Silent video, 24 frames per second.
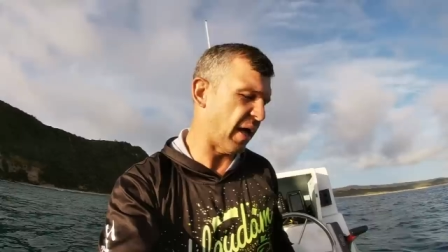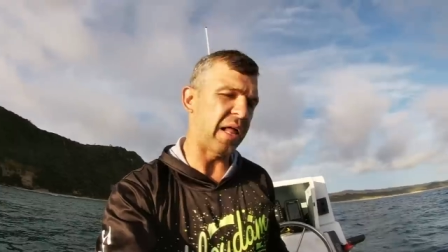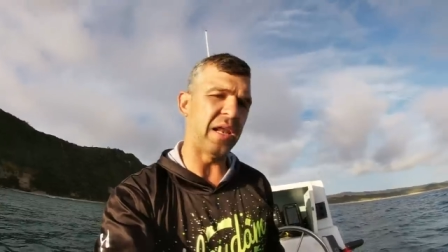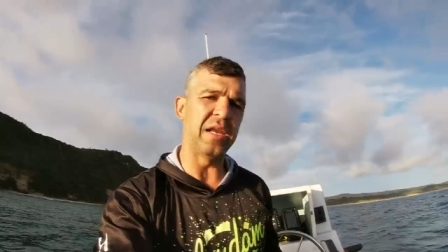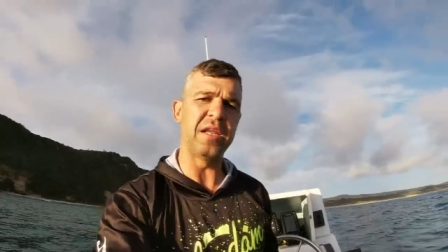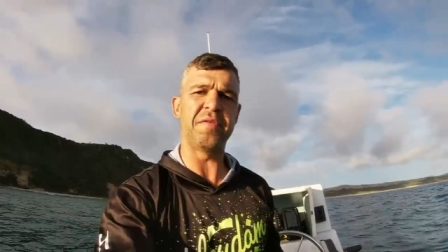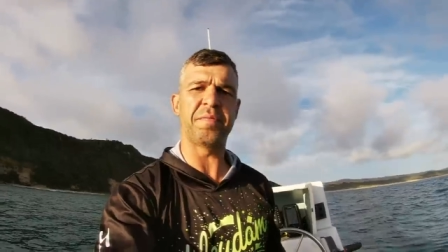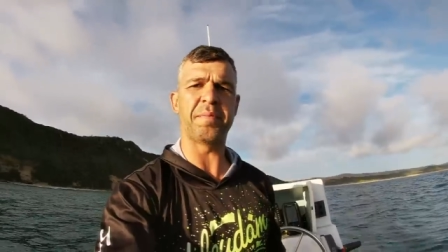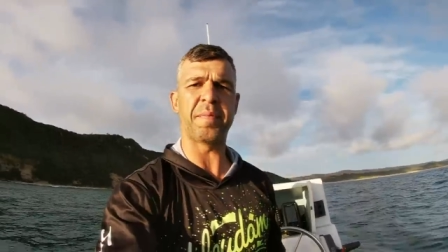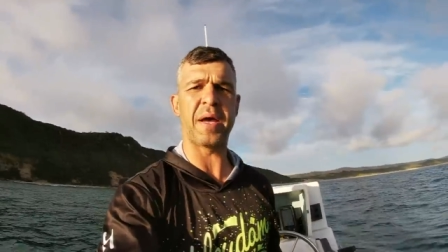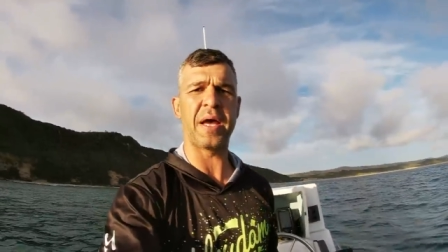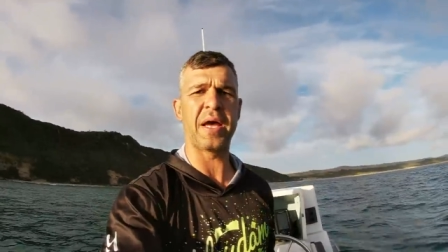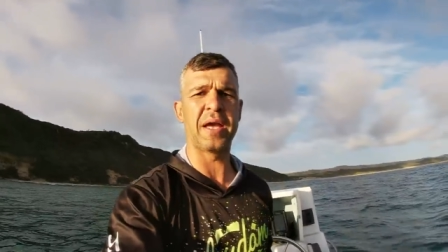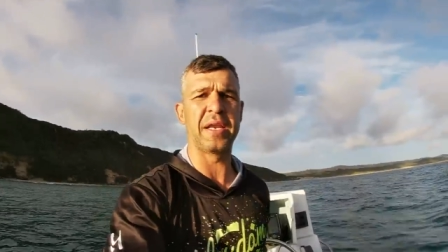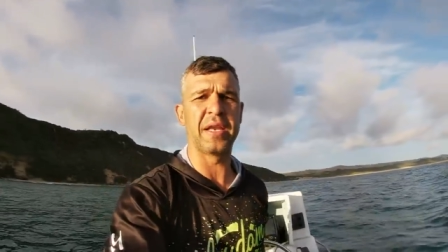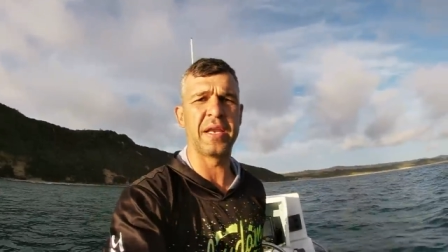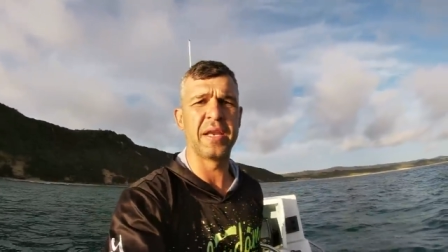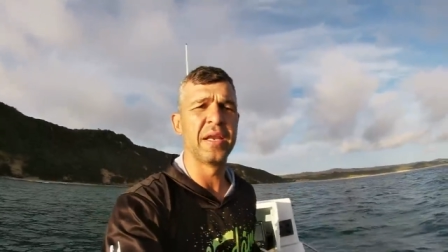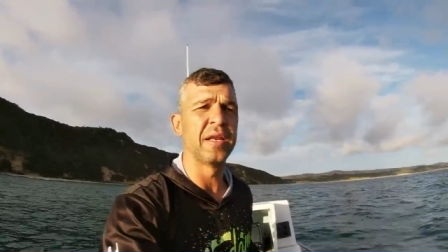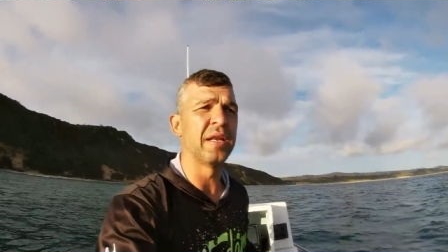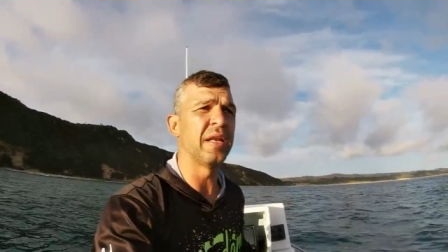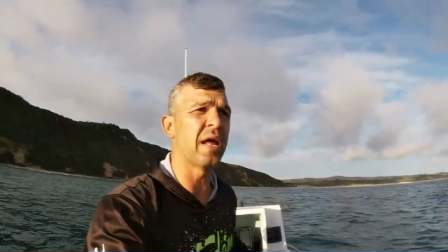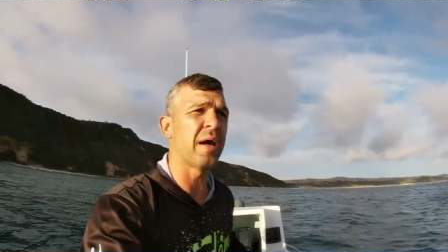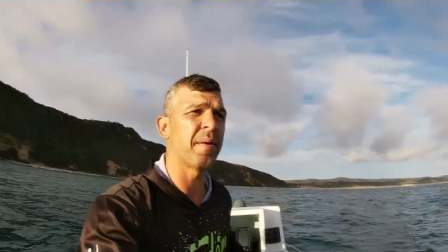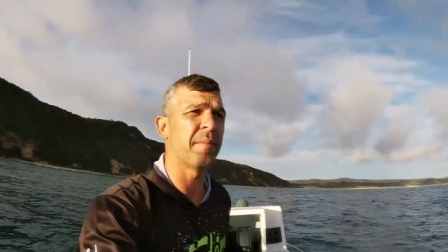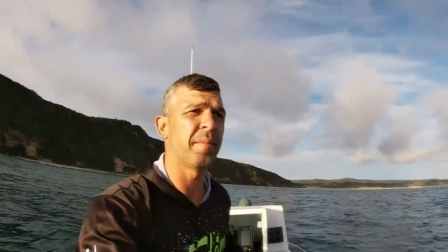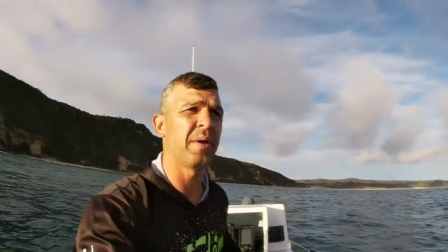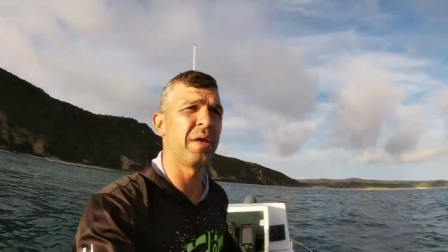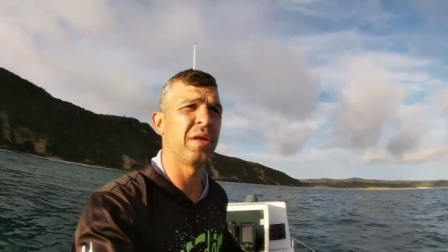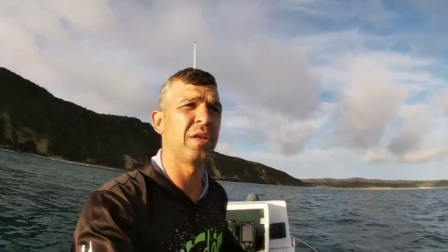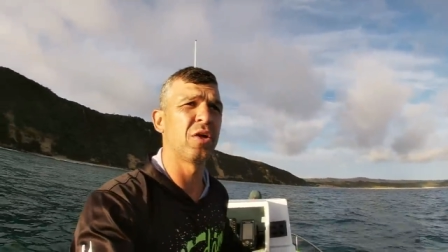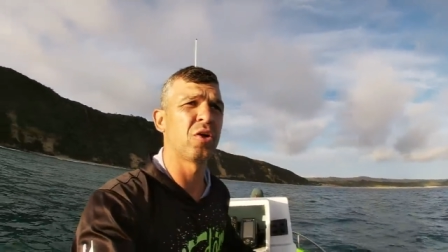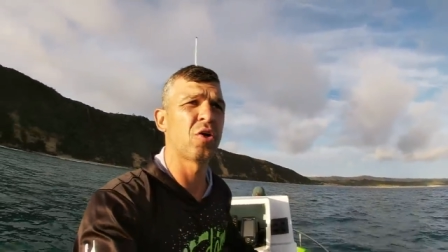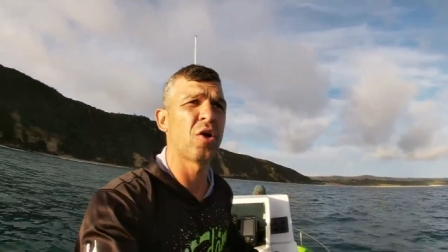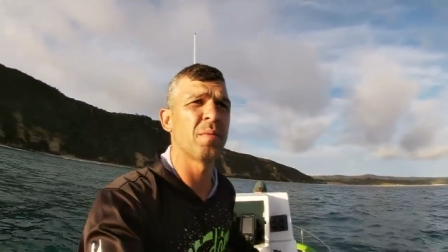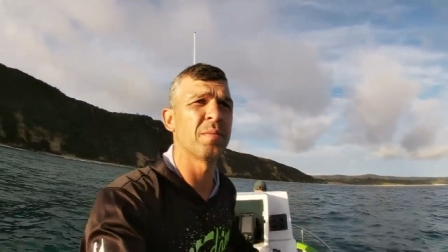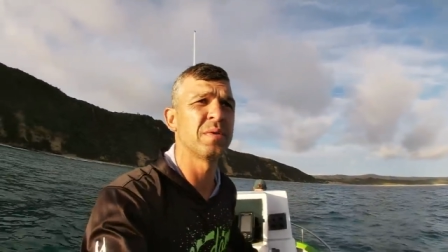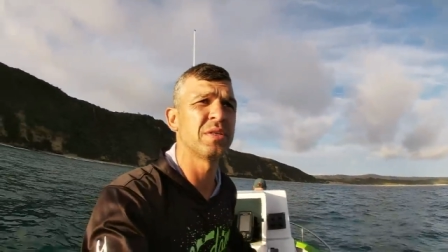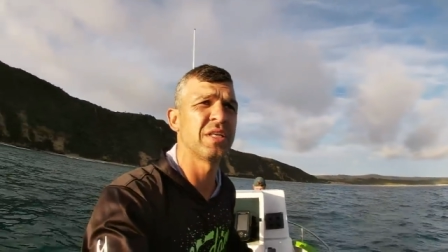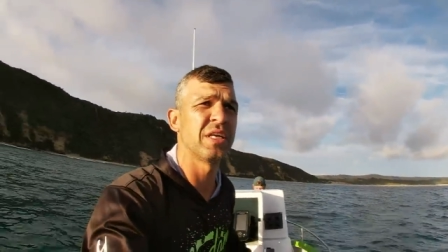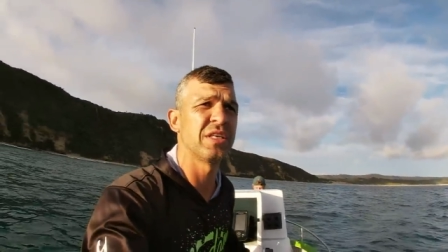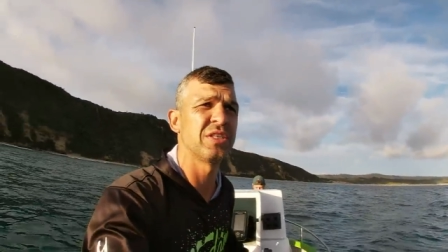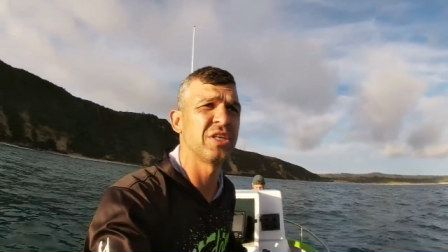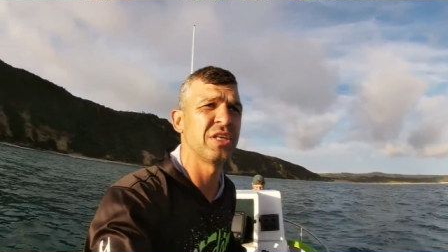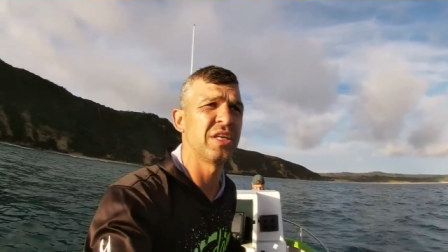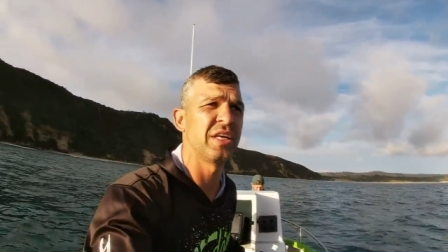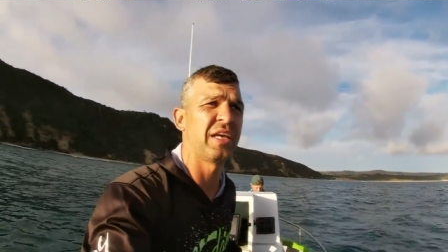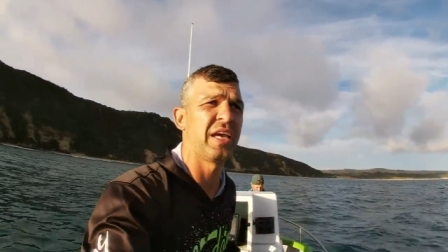i'll leave my number in the comment
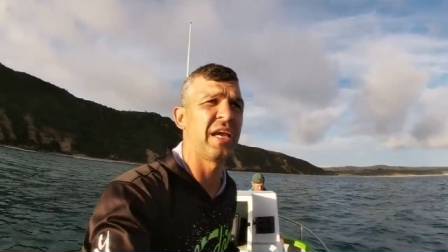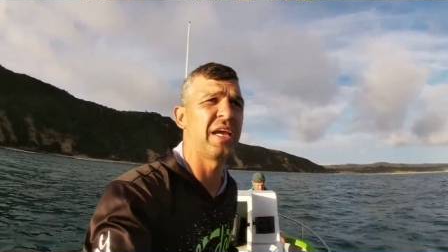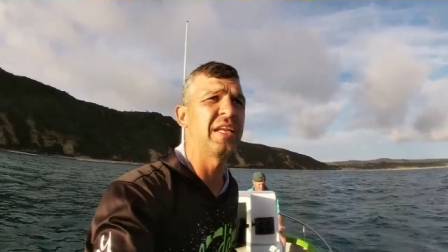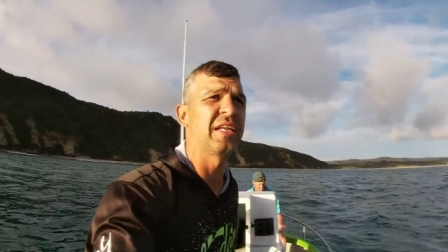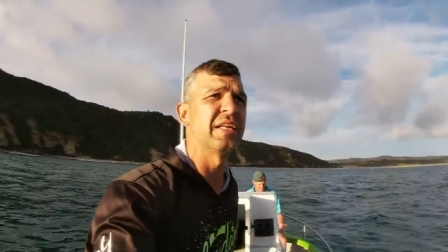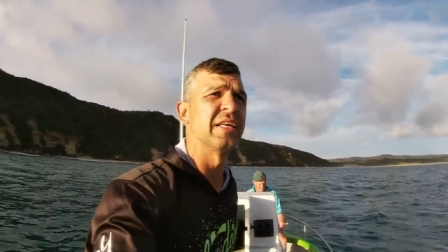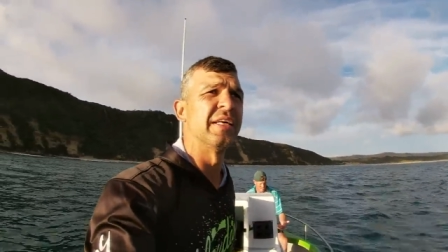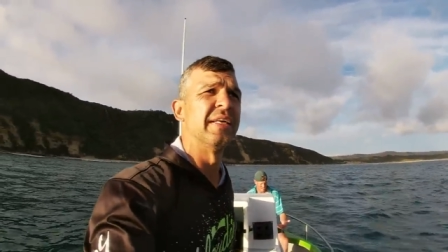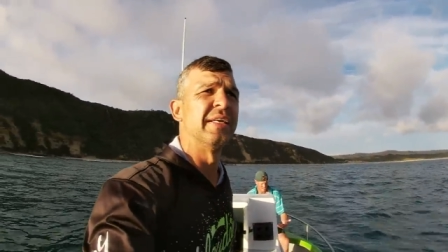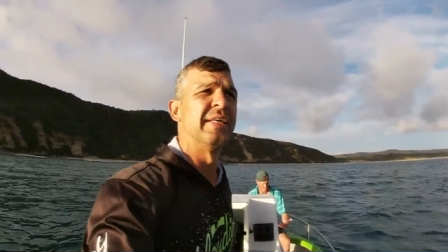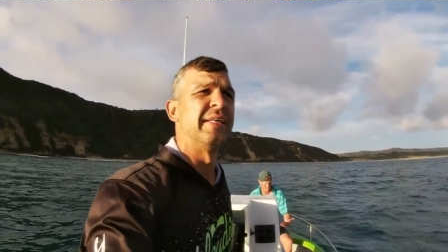section again